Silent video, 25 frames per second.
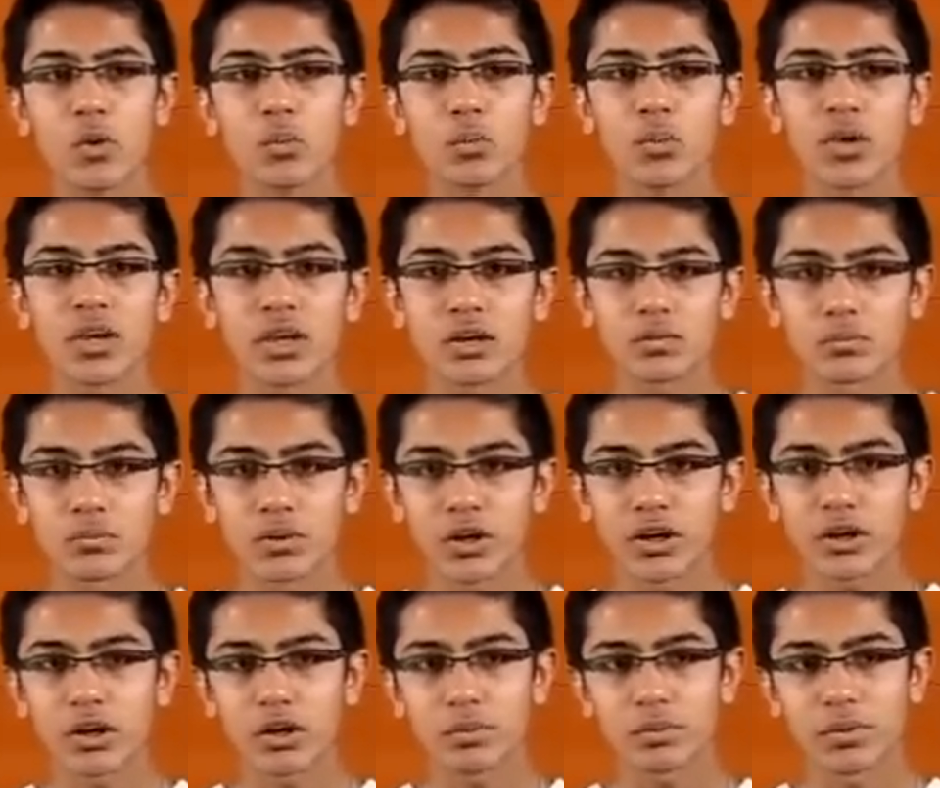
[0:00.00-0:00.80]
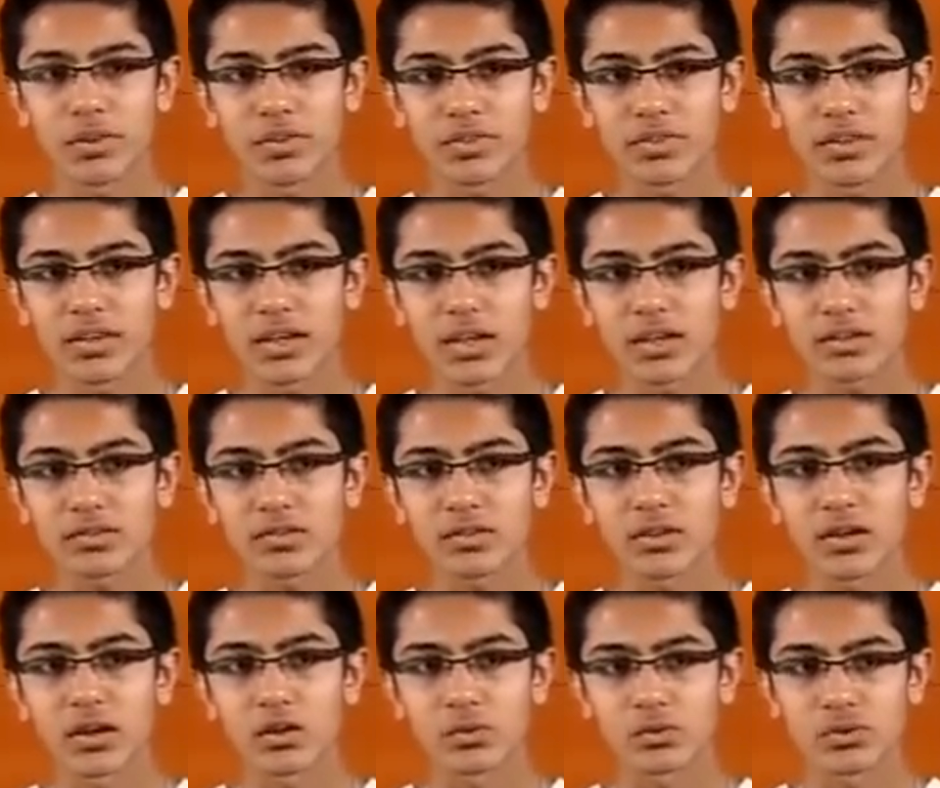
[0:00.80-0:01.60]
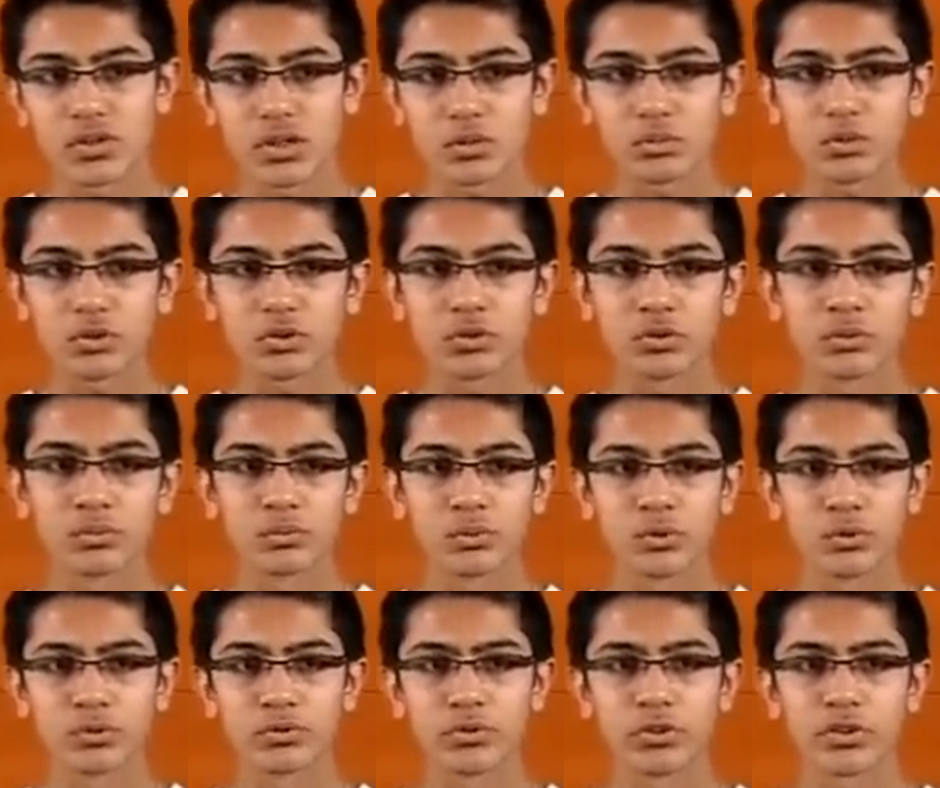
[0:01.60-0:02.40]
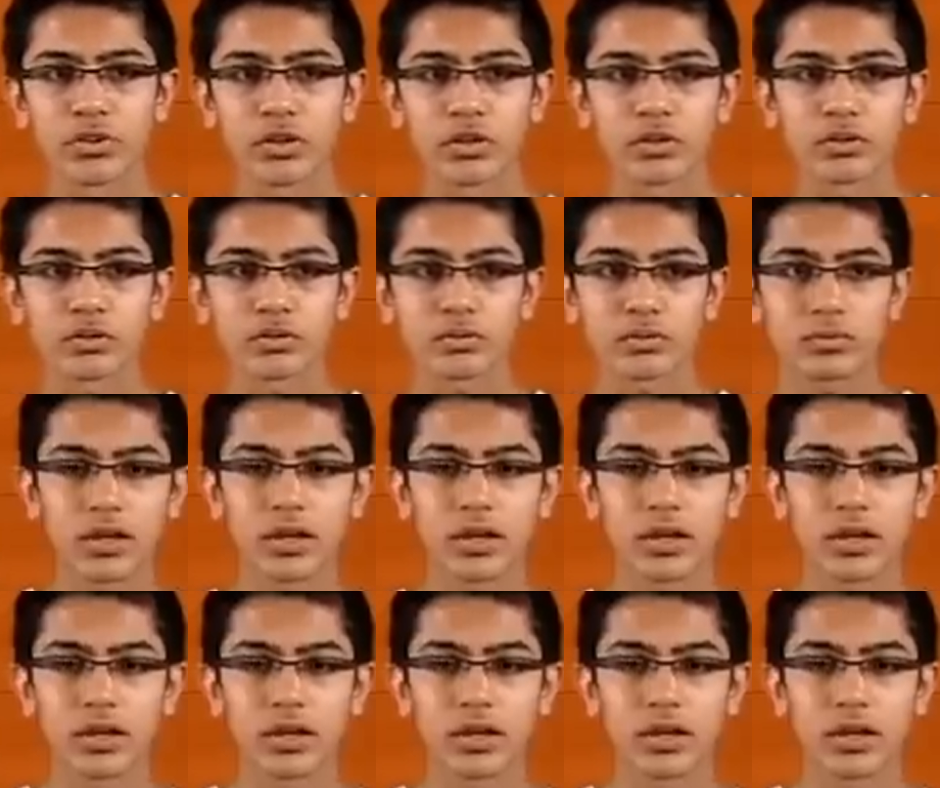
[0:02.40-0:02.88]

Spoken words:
we can bring up in the essay, I was able to improve in that.